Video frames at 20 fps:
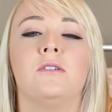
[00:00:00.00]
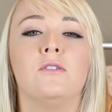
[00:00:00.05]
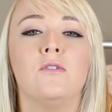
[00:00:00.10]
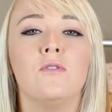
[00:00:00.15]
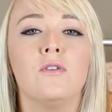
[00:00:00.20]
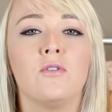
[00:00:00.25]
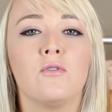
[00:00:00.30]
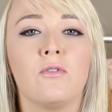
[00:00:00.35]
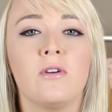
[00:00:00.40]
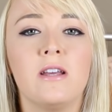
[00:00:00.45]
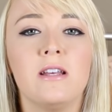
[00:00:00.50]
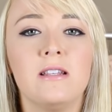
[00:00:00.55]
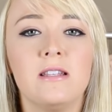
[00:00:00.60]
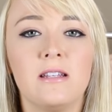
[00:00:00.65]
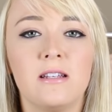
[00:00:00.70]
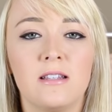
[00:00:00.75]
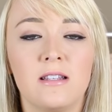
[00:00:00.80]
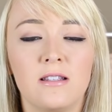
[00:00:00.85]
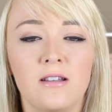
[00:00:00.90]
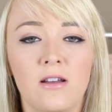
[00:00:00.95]
just going crazy
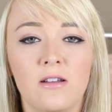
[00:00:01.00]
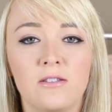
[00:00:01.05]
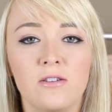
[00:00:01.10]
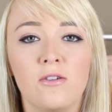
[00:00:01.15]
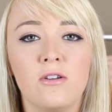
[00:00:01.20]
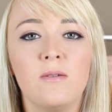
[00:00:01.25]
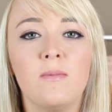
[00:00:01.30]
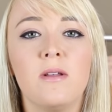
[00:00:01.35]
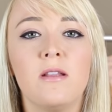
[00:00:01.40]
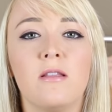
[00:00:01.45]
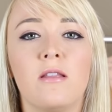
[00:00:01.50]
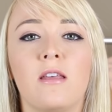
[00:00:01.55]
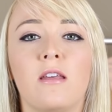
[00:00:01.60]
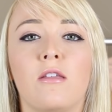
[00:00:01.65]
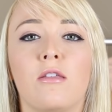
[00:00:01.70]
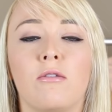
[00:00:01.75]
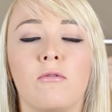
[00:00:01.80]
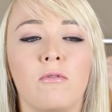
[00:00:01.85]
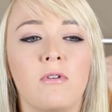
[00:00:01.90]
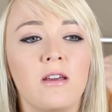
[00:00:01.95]
because it's already been
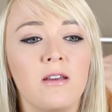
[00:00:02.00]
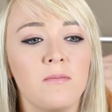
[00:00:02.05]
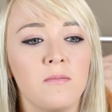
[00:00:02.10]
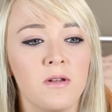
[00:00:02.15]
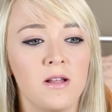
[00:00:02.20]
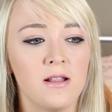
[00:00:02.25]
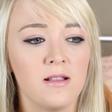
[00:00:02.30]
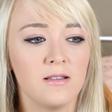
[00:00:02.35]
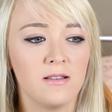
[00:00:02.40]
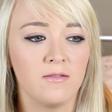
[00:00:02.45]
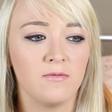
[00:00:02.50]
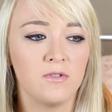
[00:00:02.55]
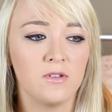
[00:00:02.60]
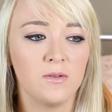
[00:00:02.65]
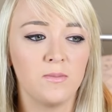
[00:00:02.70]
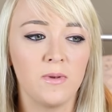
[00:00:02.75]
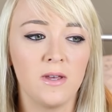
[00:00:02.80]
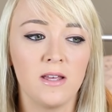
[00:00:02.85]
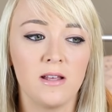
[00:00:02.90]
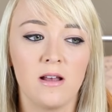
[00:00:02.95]
like 3 months of
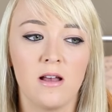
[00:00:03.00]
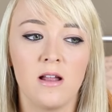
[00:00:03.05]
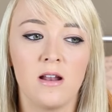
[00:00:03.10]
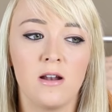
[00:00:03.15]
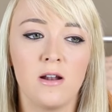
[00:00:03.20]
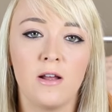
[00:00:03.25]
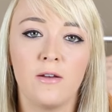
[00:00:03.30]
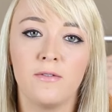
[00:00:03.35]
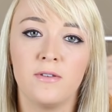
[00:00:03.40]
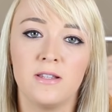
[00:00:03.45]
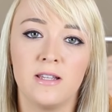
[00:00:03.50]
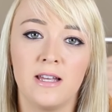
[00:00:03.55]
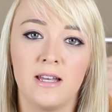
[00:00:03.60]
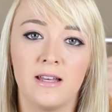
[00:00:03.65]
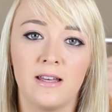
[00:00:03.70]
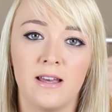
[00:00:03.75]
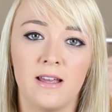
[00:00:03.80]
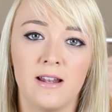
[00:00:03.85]
just being on and off sick,